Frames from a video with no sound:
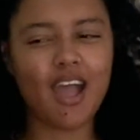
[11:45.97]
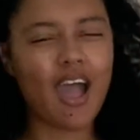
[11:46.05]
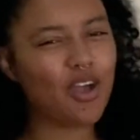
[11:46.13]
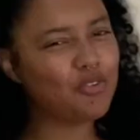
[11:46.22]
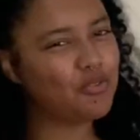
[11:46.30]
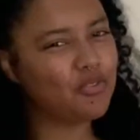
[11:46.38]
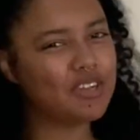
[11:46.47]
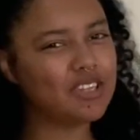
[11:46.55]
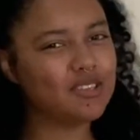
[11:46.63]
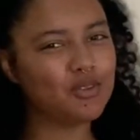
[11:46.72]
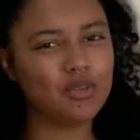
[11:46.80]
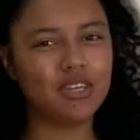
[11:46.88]

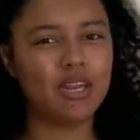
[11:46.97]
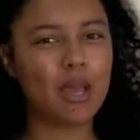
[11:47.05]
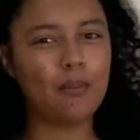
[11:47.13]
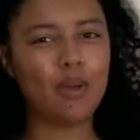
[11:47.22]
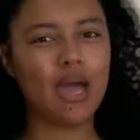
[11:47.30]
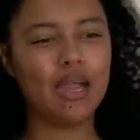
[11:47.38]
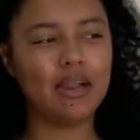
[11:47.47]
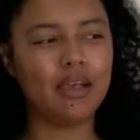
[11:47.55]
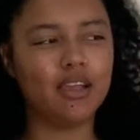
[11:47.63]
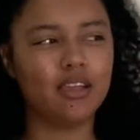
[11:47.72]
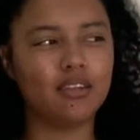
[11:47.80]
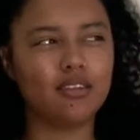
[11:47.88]
outfits or did I
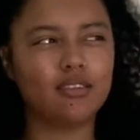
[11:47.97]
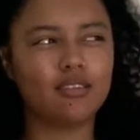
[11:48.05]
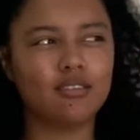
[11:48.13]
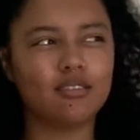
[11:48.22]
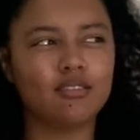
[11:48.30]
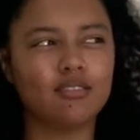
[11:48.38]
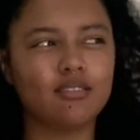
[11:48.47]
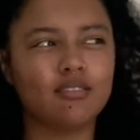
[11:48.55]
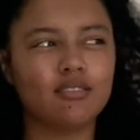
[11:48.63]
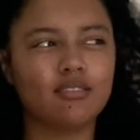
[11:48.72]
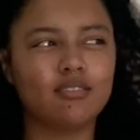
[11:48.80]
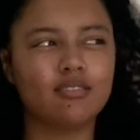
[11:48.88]
buy
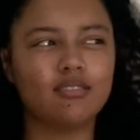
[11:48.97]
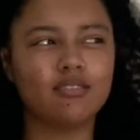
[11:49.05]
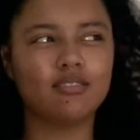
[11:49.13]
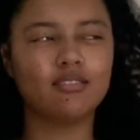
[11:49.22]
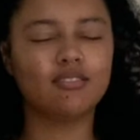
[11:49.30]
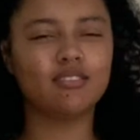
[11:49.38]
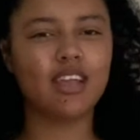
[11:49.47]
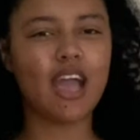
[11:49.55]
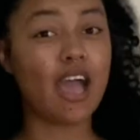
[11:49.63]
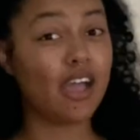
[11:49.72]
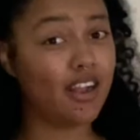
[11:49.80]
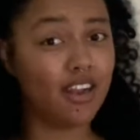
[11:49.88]
like
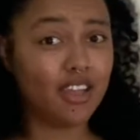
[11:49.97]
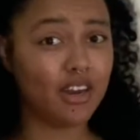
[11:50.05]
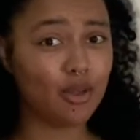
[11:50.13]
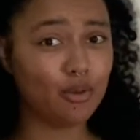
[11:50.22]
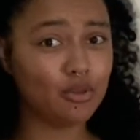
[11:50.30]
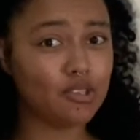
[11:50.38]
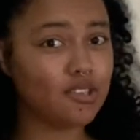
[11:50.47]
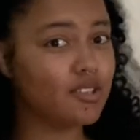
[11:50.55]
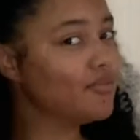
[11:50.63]
ugly clothes?